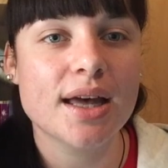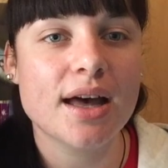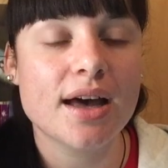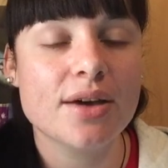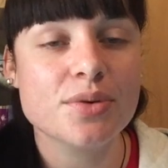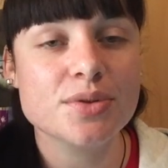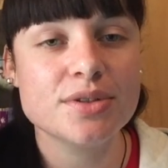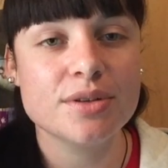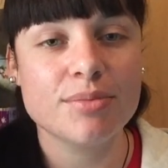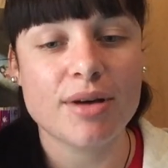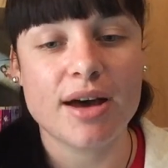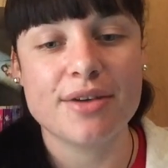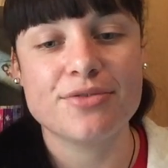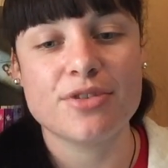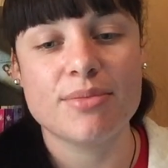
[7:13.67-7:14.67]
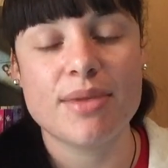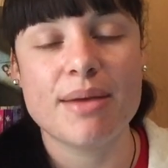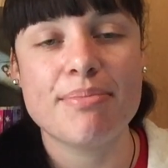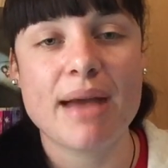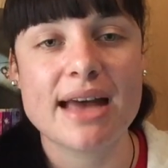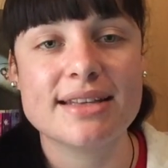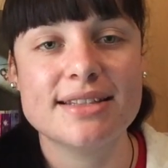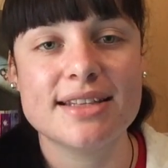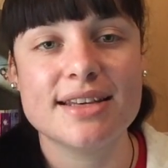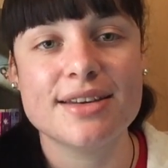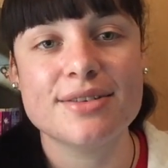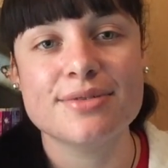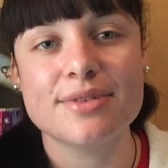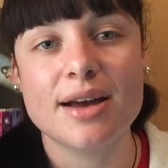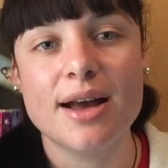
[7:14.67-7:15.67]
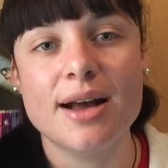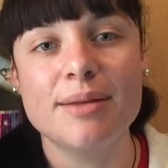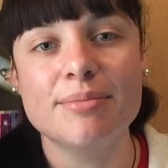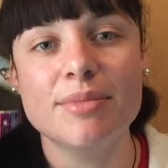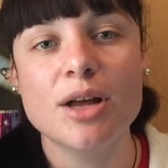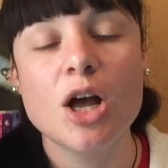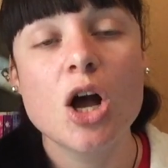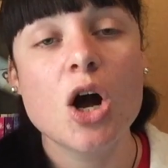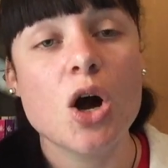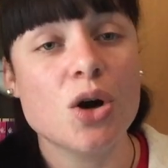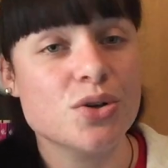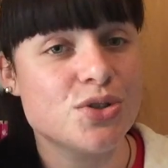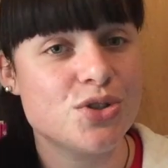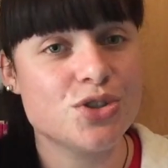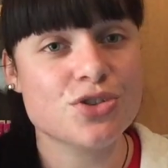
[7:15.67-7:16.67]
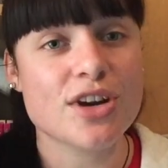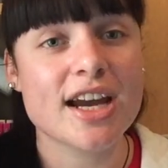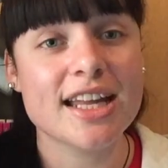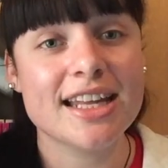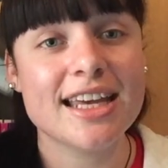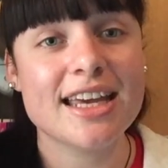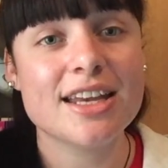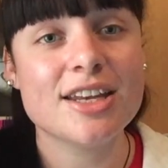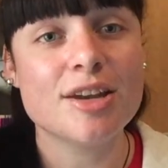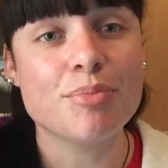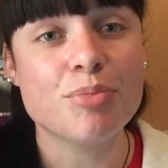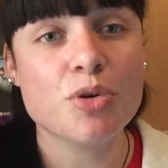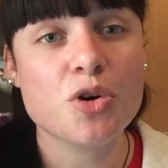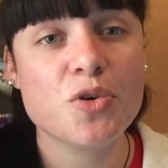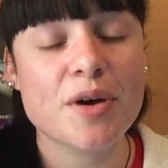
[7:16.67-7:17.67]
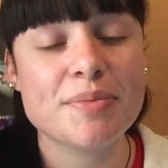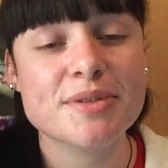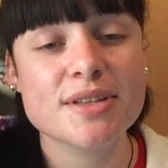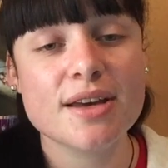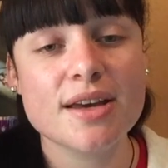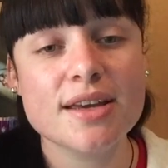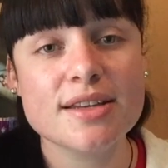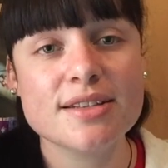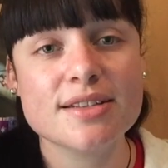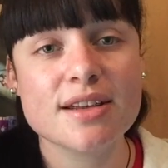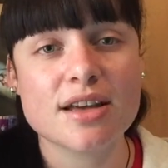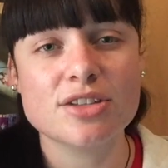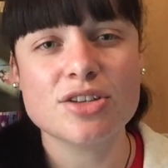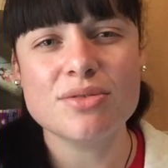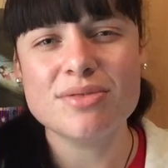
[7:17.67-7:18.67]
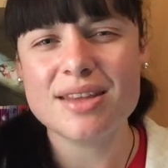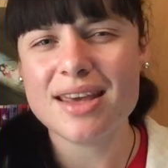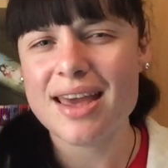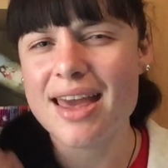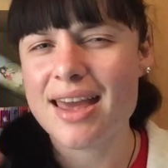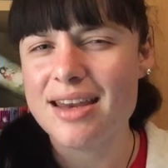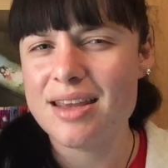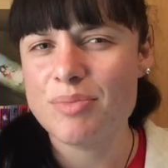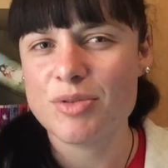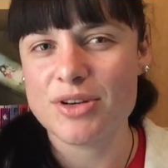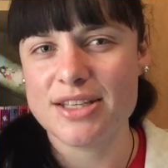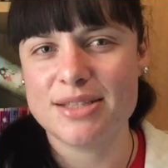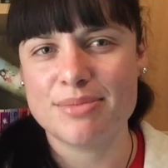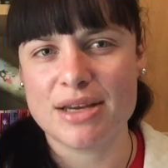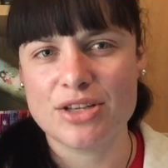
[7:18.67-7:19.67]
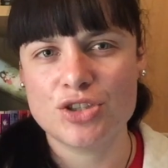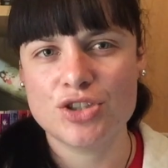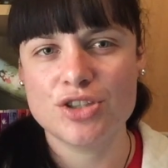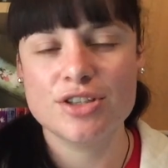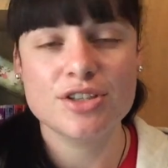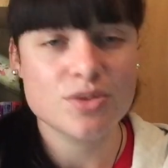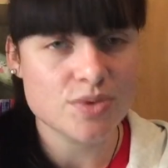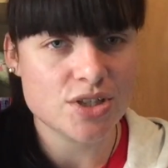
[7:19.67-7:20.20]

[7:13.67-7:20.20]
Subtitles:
I also buy from a massive Australian book website I don't think anybody's mentioned,